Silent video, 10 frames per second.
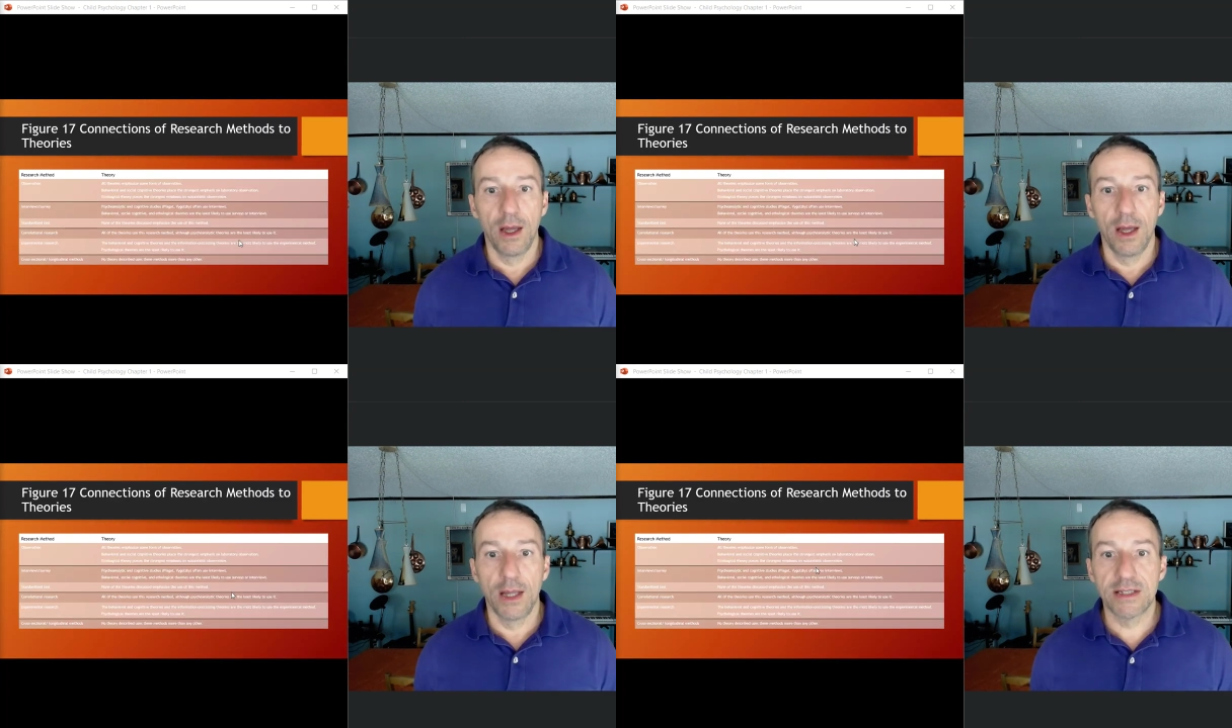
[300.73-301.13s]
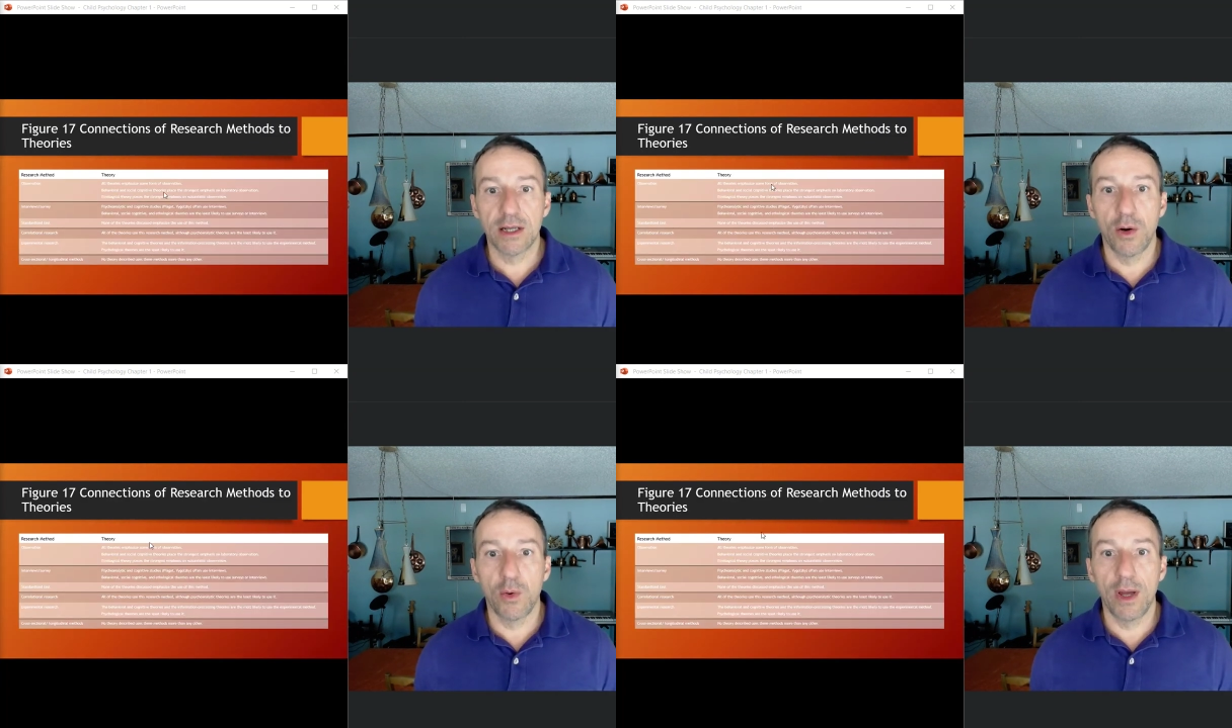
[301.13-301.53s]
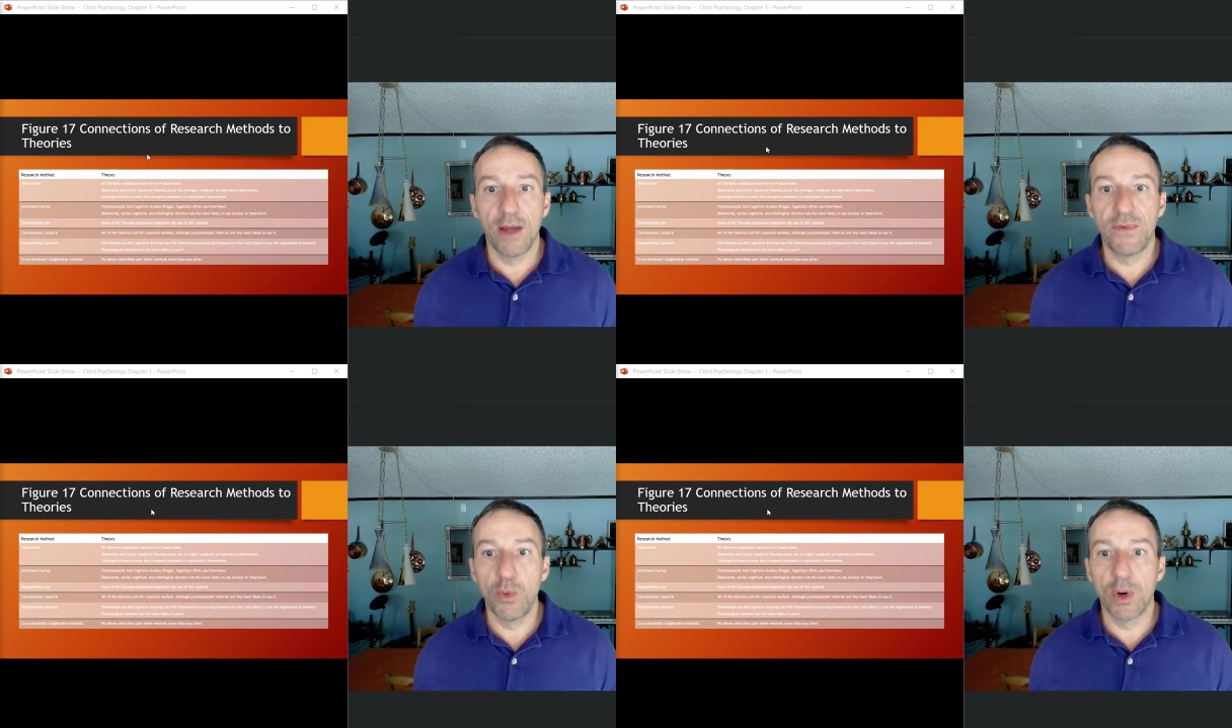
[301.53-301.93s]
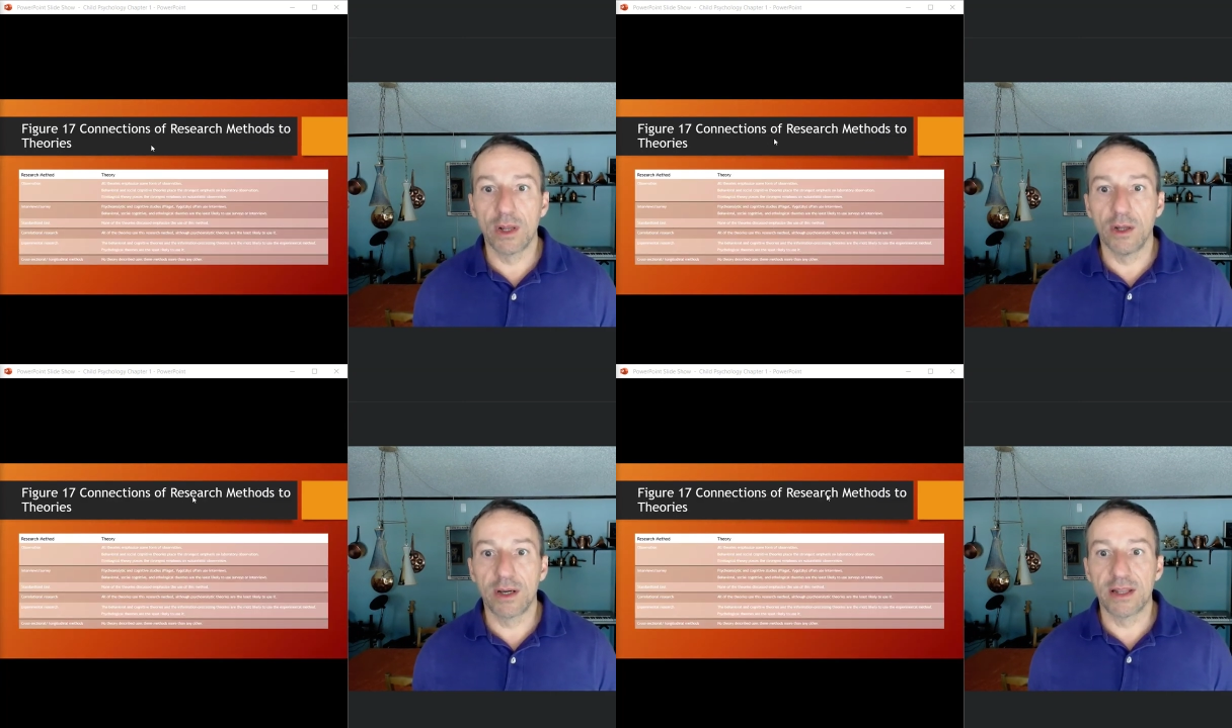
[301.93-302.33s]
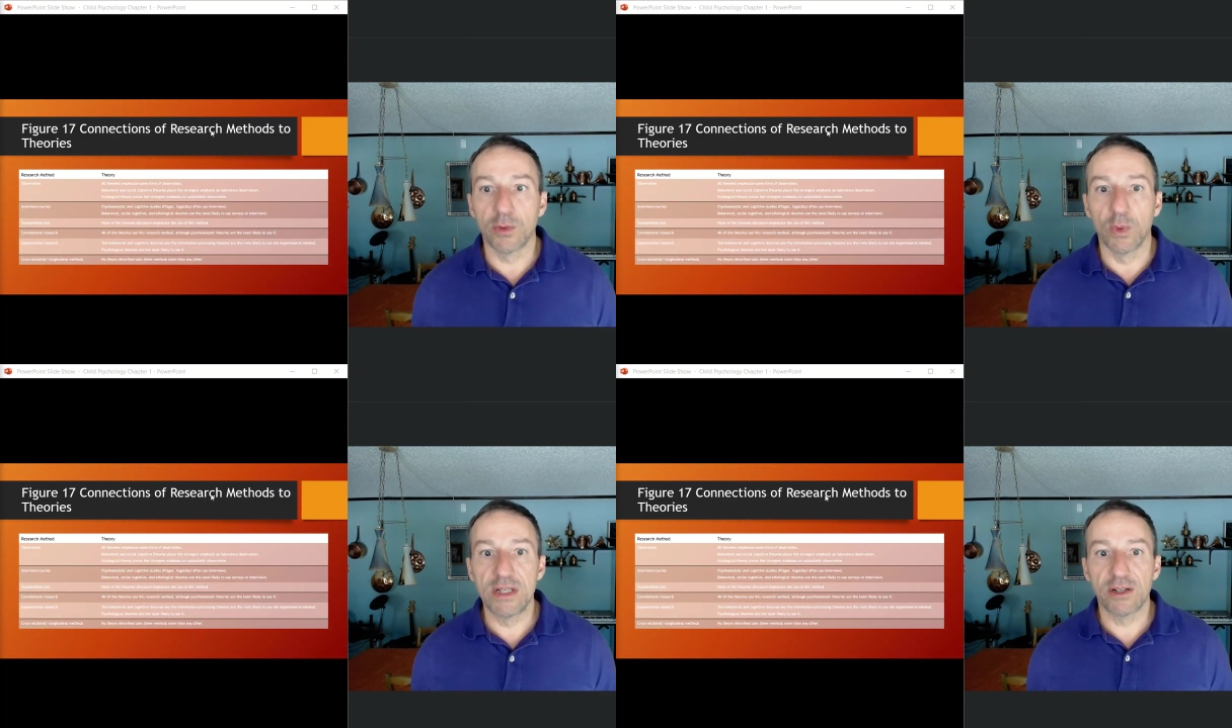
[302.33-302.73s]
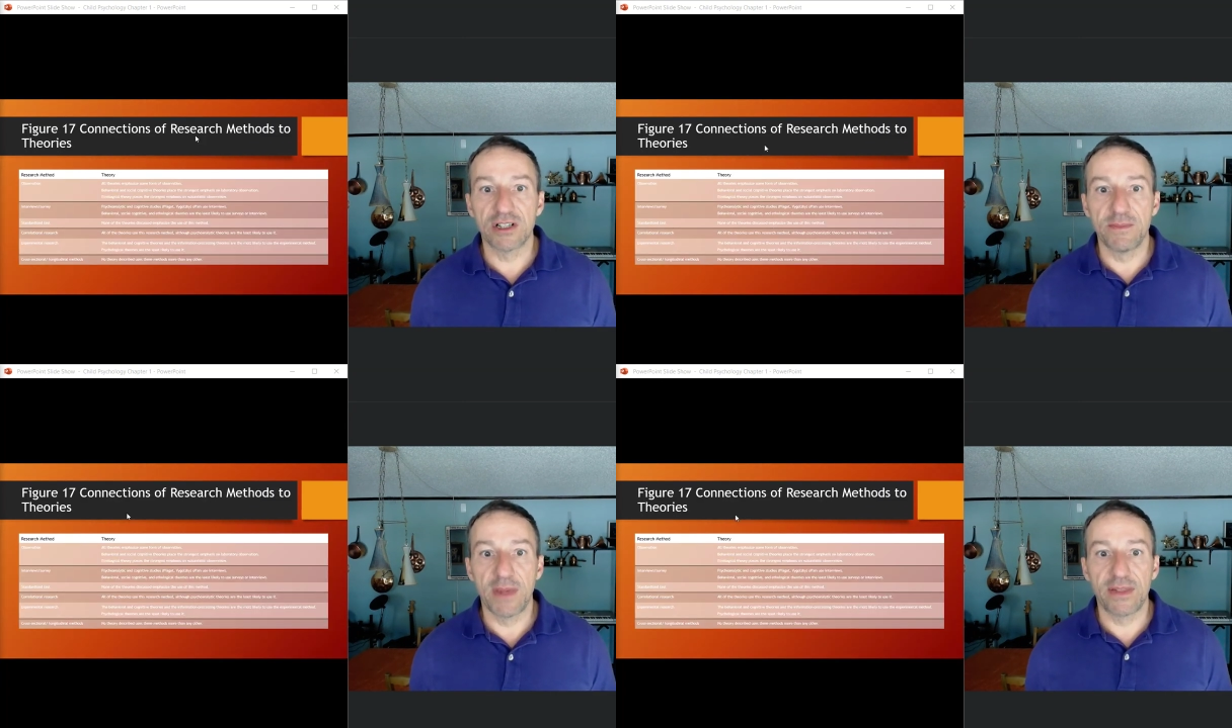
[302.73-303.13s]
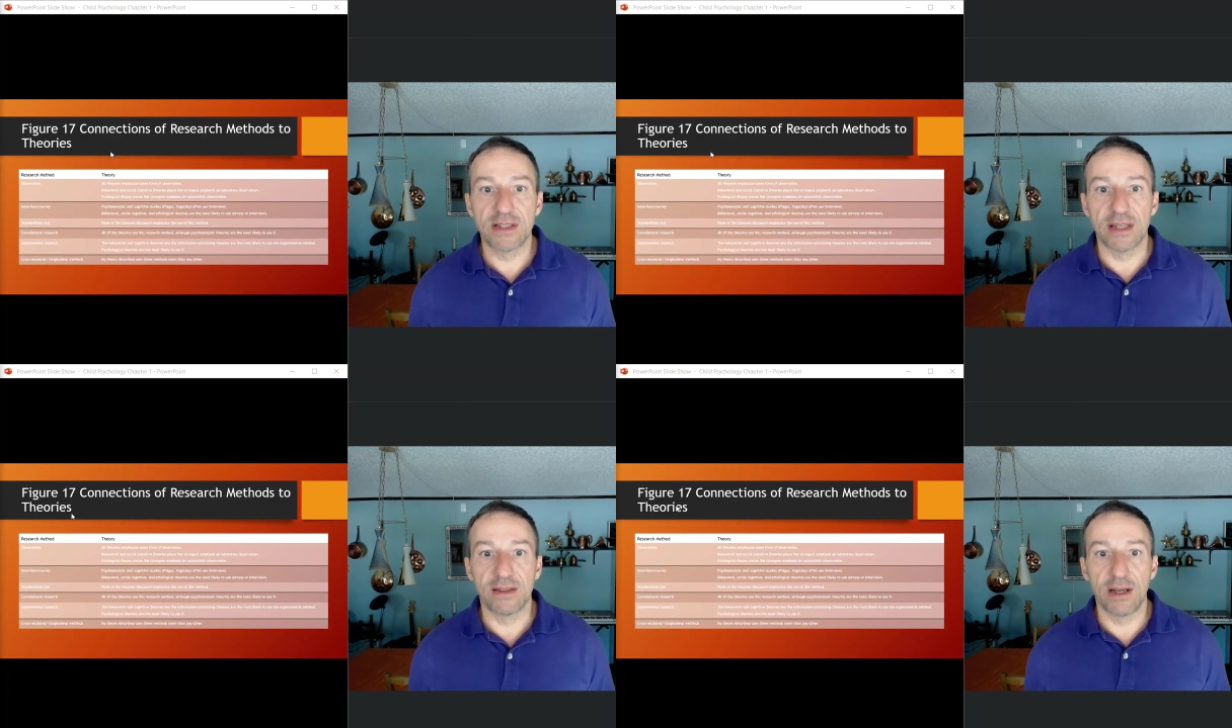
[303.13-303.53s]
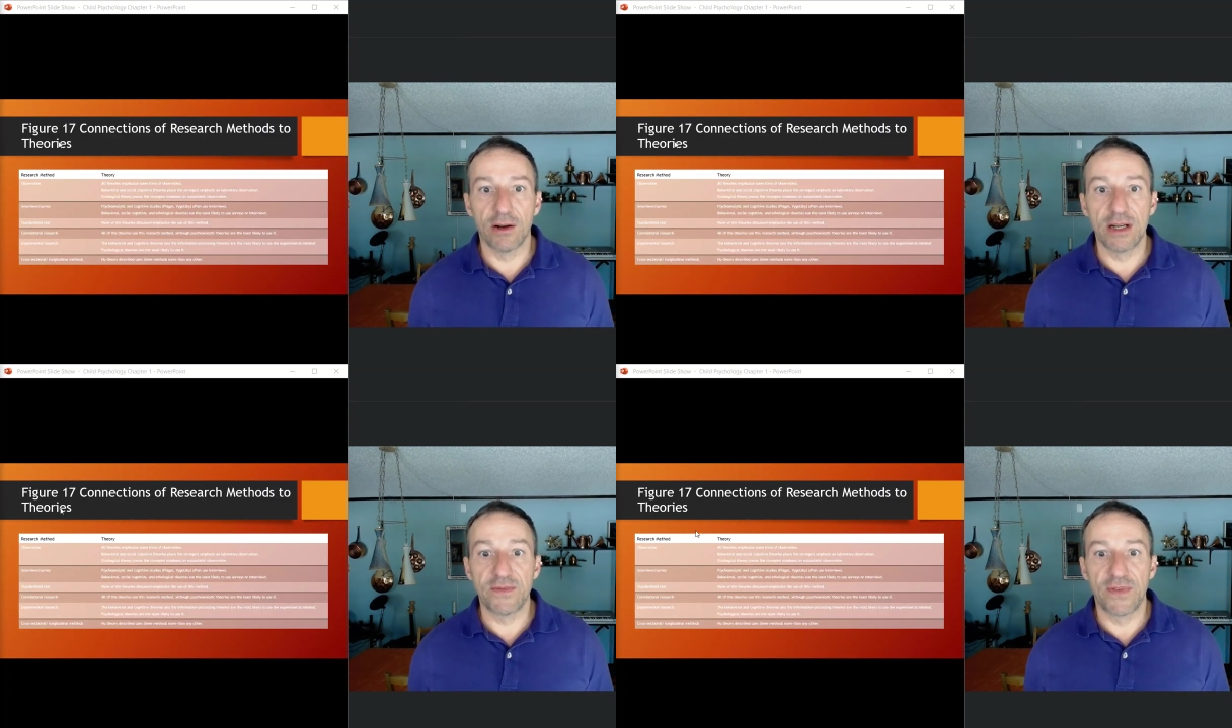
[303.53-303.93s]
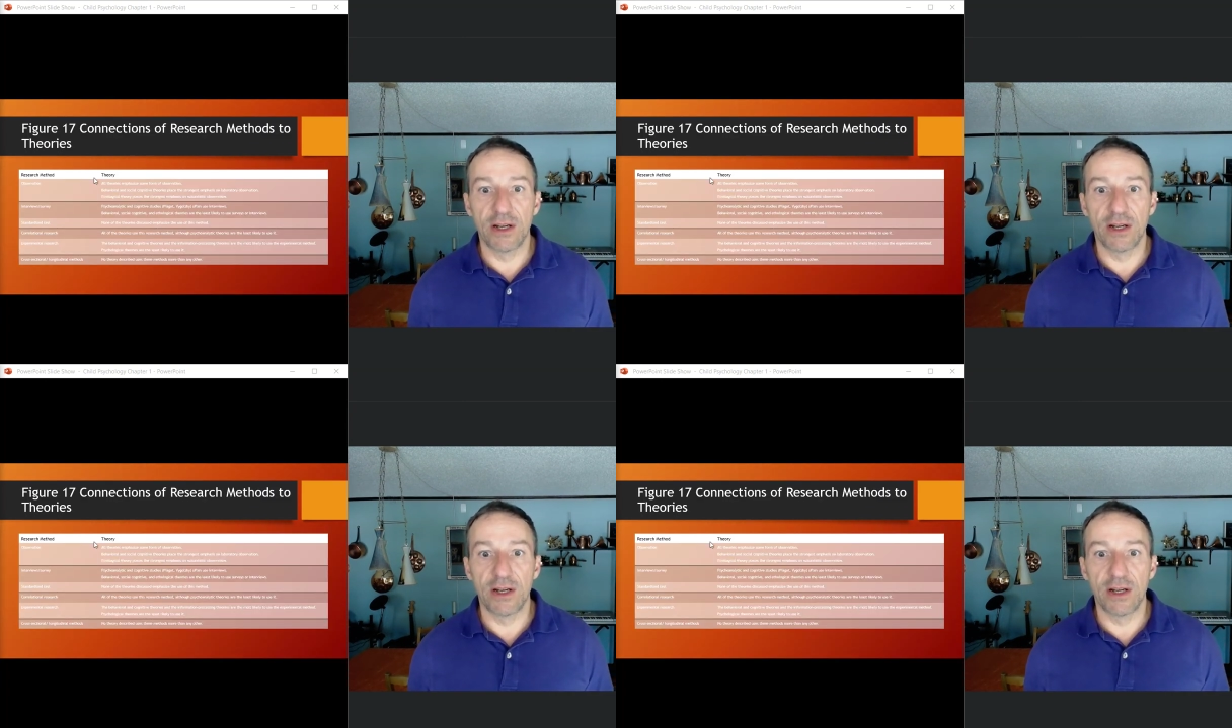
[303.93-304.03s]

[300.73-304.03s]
And so if you want to look at the research methods and theories, figure